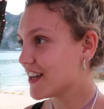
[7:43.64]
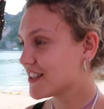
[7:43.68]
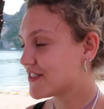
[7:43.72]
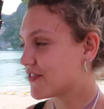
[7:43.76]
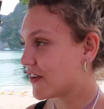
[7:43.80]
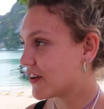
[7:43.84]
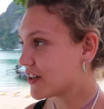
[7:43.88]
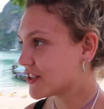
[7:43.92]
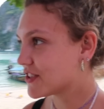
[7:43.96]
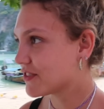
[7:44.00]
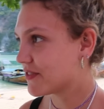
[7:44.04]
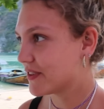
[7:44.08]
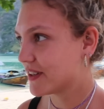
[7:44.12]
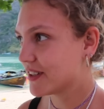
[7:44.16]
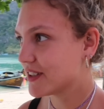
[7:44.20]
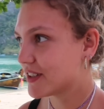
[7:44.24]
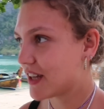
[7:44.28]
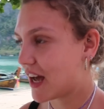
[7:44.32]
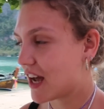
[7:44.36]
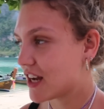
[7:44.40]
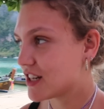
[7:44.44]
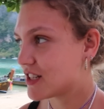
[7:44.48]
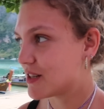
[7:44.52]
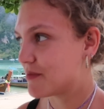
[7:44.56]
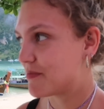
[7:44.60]
it's very surreal to
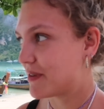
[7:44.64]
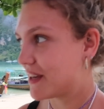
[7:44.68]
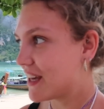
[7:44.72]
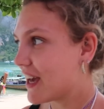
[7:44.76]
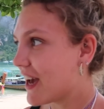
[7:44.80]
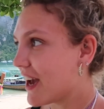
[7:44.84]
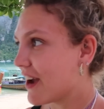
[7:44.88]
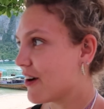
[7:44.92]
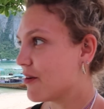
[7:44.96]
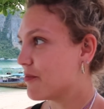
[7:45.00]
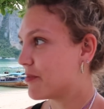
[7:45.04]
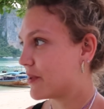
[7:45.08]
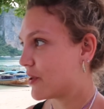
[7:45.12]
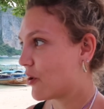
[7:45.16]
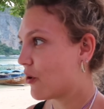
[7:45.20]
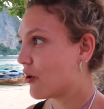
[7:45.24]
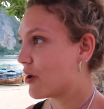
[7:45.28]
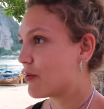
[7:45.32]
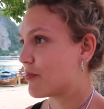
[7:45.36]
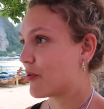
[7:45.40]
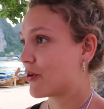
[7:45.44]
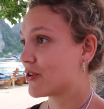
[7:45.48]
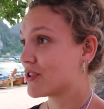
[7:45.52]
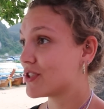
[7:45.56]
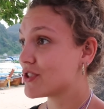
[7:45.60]
actually be here and be on it,
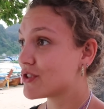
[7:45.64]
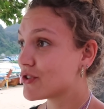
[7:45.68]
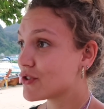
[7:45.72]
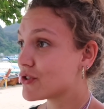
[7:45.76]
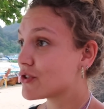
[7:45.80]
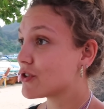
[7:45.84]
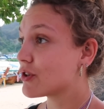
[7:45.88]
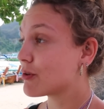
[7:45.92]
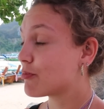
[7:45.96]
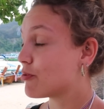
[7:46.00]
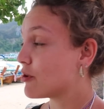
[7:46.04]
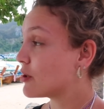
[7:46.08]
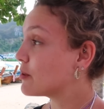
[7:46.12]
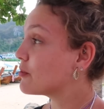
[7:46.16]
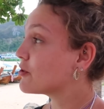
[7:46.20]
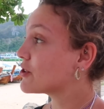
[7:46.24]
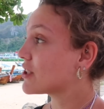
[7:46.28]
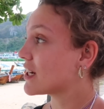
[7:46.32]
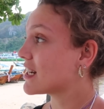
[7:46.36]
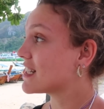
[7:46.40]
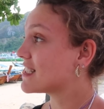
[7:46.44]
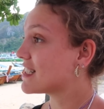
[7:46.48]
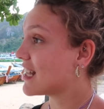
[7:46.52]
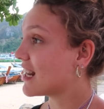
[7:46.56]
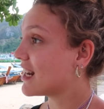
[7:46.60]
because it does look pretty much
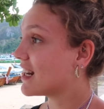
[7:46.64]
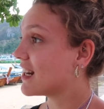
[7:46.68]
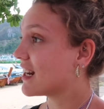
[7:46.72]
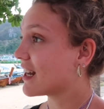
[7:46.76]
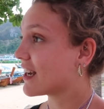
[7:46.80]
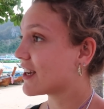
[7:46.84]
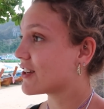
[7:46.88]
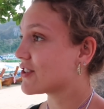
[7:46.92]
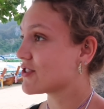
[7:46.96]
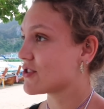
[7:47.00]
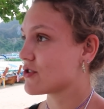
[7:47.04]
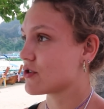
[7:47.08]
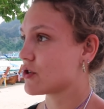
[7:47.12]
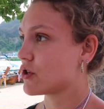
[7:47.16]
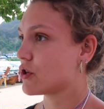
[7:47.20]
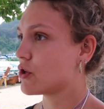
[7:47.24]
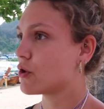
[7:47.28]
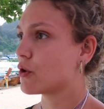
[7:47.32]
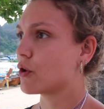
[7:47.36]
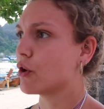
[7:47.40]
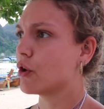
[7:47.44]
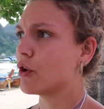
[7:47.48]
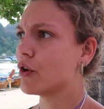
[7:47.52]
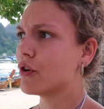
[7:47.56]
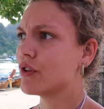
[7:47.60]
exactly like it does on
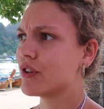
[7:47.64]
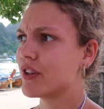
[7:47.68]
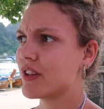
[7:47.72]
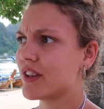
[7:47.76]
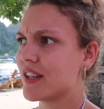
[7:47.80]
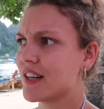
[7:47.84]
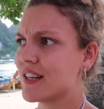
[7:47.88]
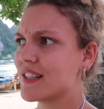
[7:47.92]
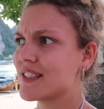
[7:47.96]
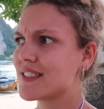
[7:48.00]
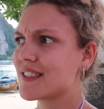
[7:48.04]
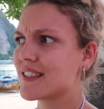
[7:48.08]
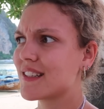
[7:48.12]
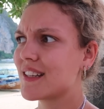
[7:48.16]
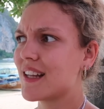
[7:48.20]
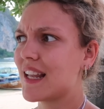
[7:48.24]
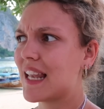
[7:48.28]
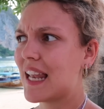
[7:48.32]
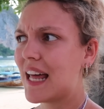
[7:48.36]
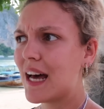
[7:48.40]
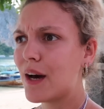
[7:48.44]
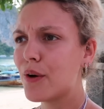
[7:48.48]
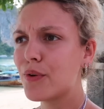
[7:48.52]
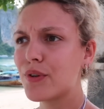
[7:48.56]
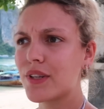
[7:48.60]
Google, other than it's
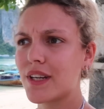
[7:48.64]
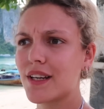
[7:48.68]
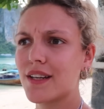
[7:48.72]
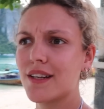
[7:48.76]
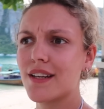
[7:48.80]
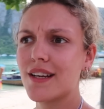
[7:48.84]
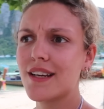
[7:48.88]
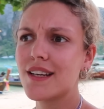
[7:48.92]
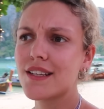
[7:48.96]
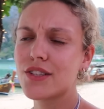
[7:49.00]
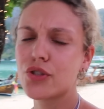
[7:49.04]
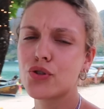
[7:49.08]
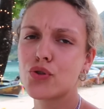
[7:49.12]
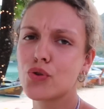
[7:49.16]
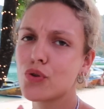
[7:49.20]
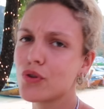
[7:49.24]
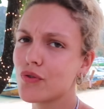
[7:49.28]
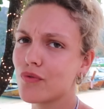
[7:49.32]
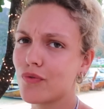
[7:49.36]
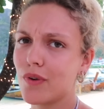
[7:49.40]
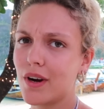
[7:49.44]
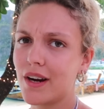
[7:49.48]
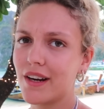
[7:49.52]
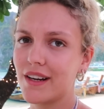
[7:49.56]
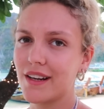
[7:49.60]
cloudy and it is sort of
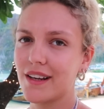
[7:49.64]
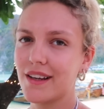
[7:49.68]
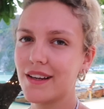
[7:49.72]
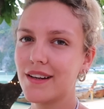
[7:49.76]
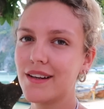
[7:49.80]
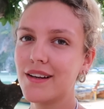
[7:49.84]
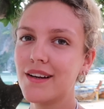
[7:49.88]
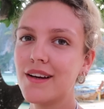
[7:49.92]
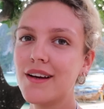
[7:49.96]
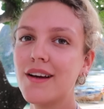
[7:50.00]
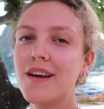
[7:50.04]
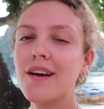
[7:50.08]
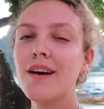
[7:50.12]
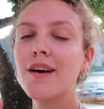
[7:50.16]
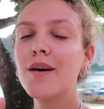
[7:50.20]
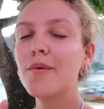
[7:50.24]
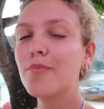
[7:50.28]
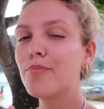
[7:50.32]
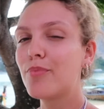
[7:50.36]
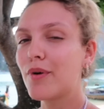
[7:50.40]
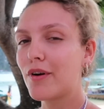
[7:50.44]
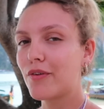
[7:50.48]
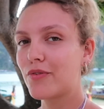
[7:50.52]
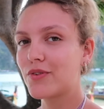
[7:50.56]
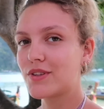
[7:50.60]
raining.
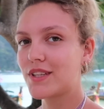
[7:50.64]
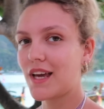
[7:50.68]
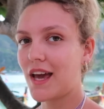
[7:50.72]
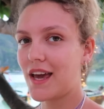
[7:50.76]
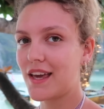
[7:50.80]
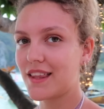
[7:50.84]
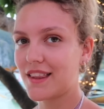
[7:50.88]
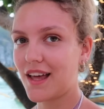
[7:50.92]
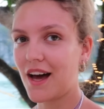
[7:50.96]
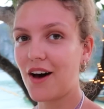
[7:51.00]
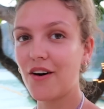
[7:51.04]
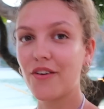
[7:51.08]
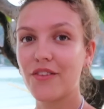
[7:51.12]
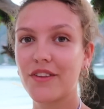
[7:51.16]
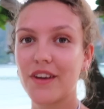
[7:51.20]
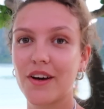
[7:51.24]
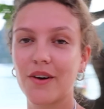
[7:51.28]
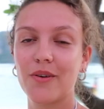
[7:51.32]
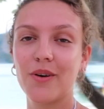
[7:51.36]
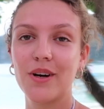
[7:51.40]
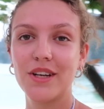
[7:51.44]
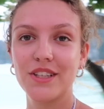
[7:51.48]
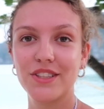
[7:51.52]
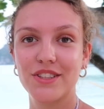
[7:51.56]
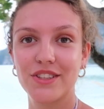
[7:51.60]
But if you take that out of the
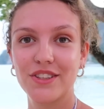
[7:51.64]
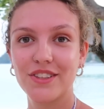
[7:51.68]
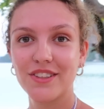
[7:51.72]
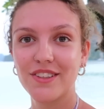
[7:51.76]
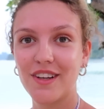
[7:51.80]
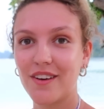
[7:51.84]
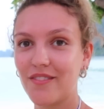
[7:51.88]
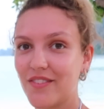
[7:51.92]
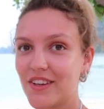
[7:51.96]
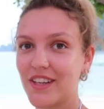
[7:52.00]
equation, I